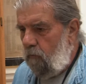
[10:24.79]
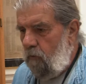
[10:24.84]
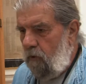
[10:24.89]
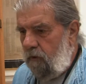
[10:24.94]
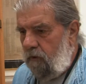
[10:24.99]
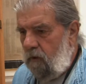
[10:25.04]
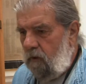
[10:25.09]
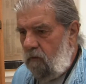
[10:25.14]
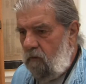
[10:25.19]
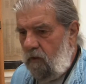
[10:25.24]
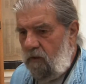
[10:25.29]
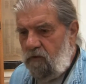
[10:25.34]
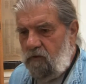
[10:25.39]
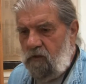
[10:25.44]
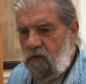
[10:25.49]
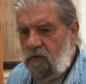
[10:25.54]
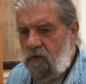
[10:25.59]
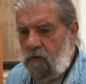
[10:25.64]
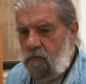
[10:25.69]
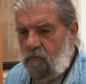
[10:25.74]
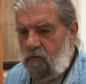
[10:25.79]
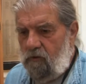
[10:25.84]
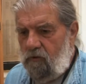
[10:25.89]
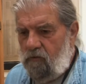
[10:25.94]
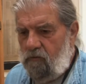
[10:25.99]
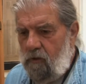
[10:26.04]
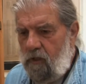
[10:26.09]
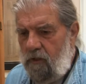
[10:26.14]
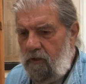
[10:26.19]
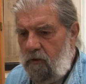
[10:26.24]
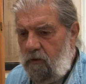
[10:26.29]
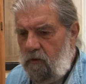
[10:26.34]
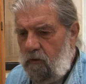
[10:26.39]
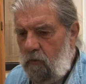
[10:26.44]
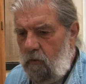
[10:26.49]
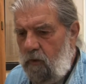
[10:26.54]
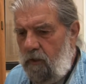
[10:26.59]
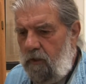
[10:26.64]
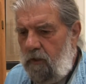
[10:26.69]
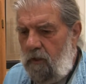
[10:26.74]
working on a system to try to
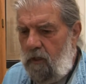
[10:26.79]
do